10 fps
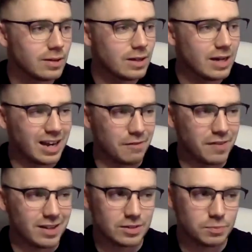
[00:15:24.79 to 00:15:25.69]
and I think
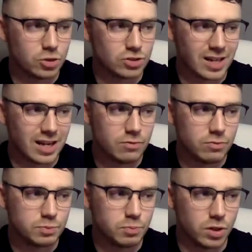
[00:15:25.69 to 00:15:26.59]
that's because I kind of was
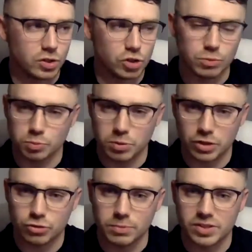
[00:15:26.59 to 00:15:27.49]
putting too much pressure
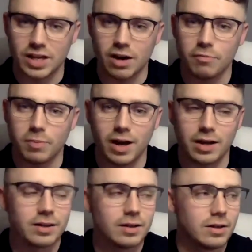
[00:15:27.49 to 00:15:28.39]
on myself by
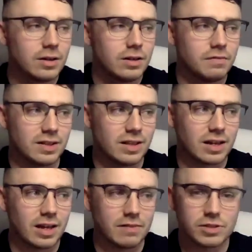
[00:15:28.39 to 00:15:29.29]
feeling like I
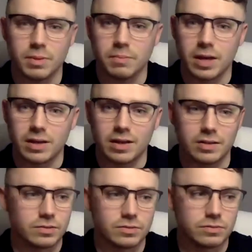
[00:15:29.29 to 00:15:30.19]
have to be
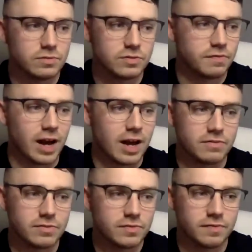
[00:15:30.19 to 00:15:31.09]
making
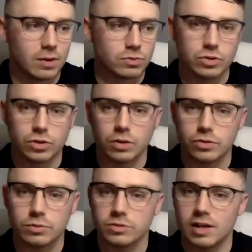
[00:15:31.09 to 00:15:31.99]
$5,000
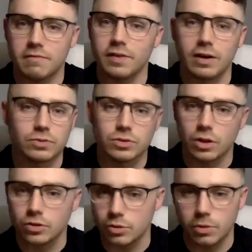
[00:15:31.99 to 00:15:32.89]
or
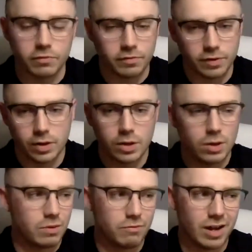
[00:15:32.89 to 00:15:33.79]
$10,000 a month.
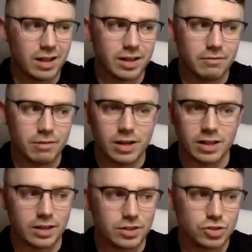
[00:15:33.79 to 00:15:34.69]
In reality, really,
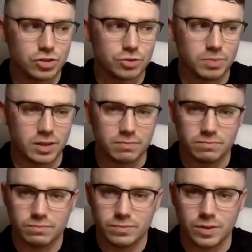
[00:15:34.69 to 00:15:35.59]
you should just be,
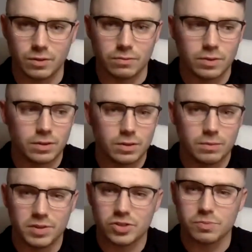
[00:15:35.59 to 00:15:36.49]
you know,
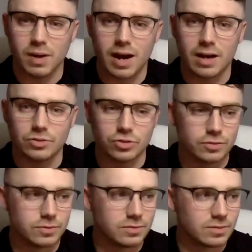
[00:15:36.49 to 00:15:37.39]
be smart and just
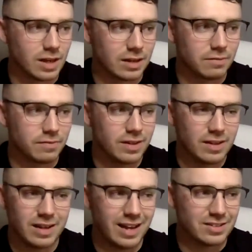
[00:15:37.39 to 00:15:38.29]
kind of,
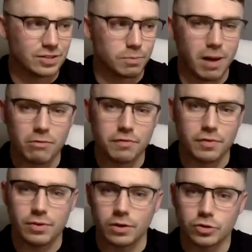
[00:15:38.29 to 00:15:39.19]
it's a marathon,
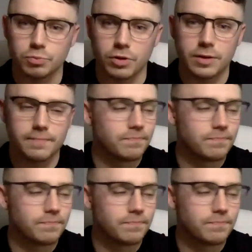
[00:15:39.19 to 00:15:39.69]
not a sprint.